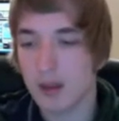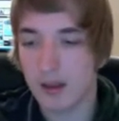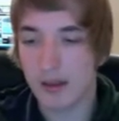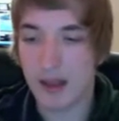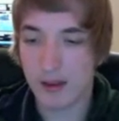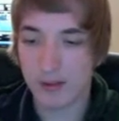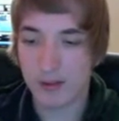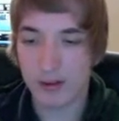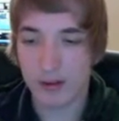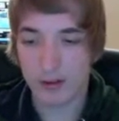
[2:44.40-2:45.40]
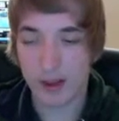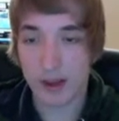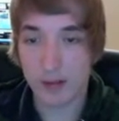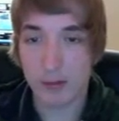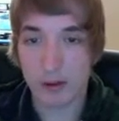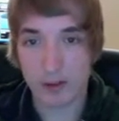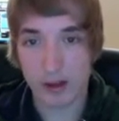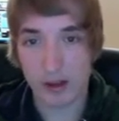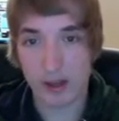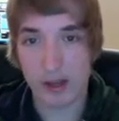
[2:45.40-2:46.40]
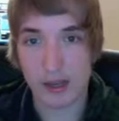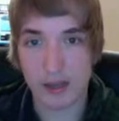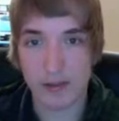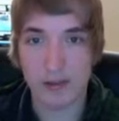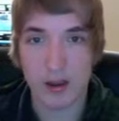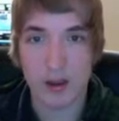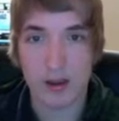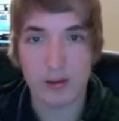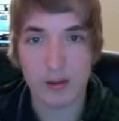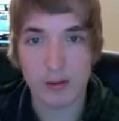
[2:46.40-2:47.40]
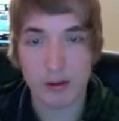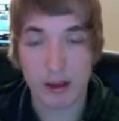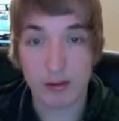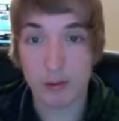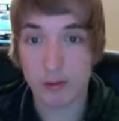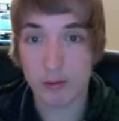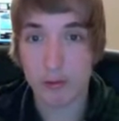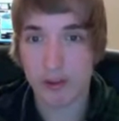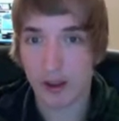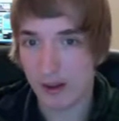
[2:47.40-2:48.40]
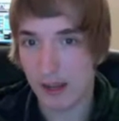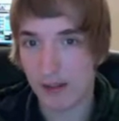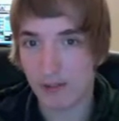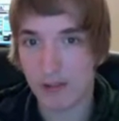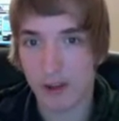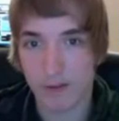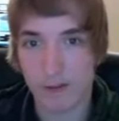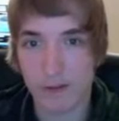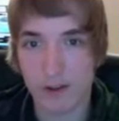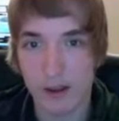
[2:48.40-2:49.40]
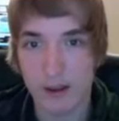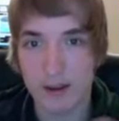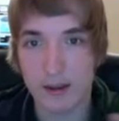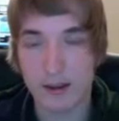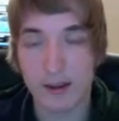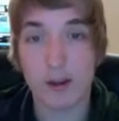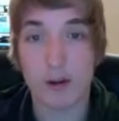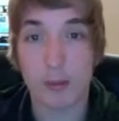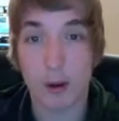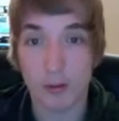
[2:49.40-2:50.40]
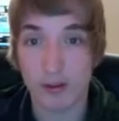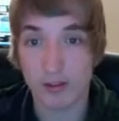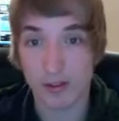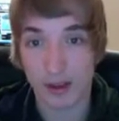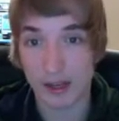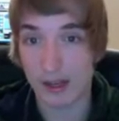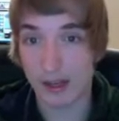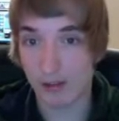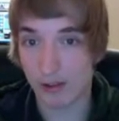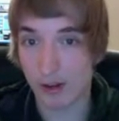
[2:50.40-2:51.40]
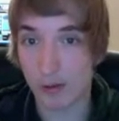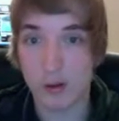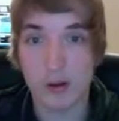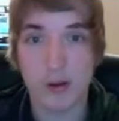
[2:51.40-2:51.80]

Then there's the second part of siding in is you can also side against stuff that your opponent is siding in against you.